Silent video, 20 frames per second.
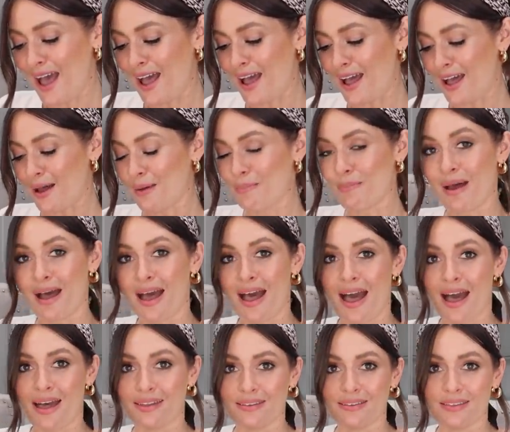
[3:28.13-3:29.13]

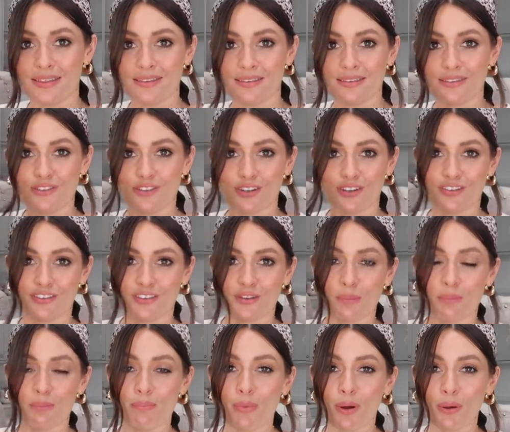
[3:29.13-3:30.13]
And this is just the
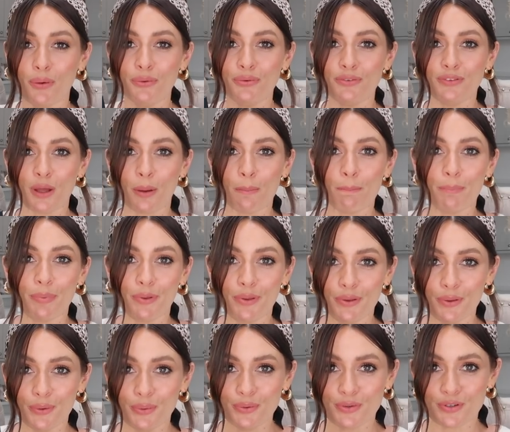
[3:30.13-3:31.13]
most
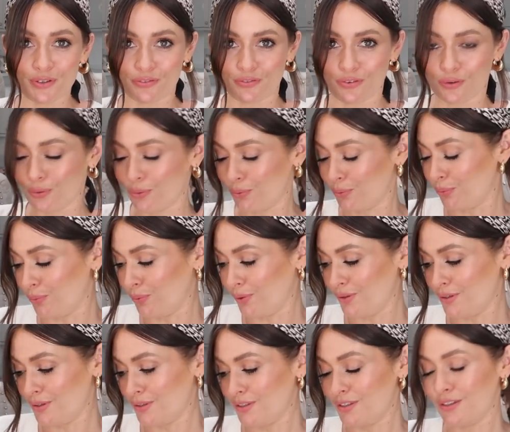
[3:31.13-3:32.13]

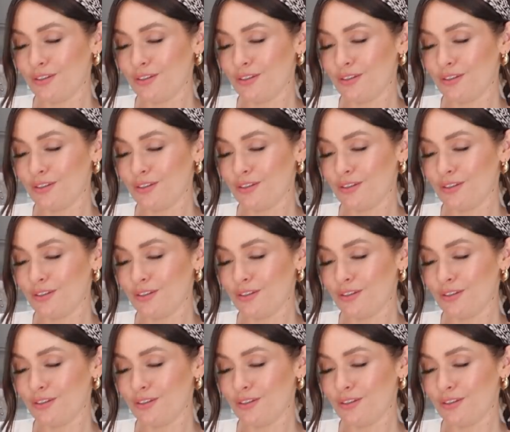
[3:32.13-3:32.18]
beautiful